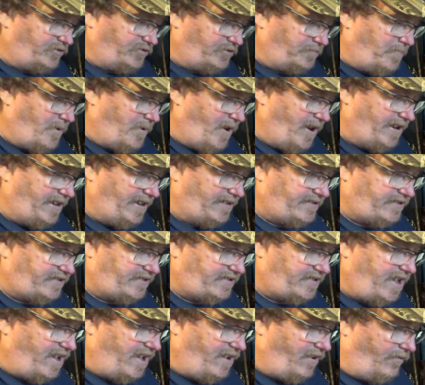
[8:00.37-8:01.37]
spring
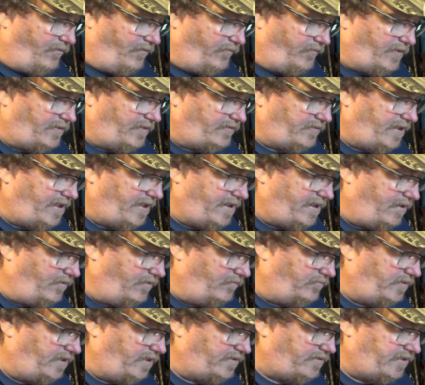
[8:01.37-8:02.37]
itself, I'll try to
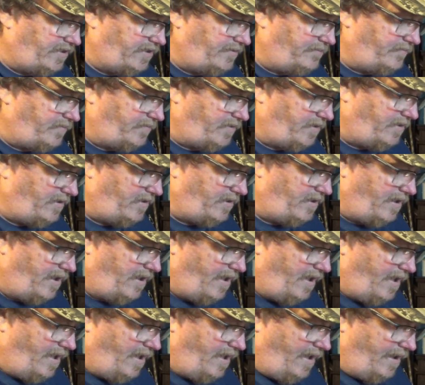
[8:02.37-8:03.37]
hold this up
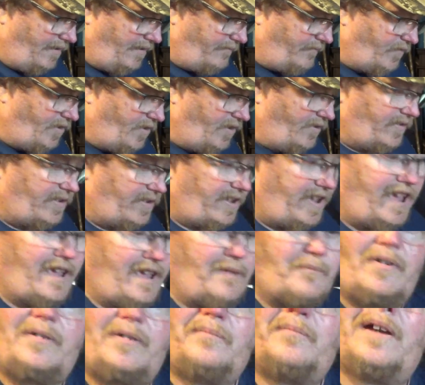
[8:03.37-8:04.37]
in front of the
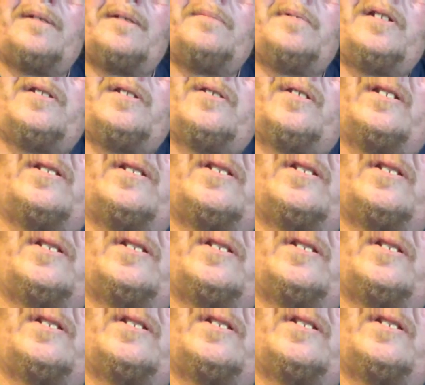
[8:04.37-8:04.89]
camera, maybe you can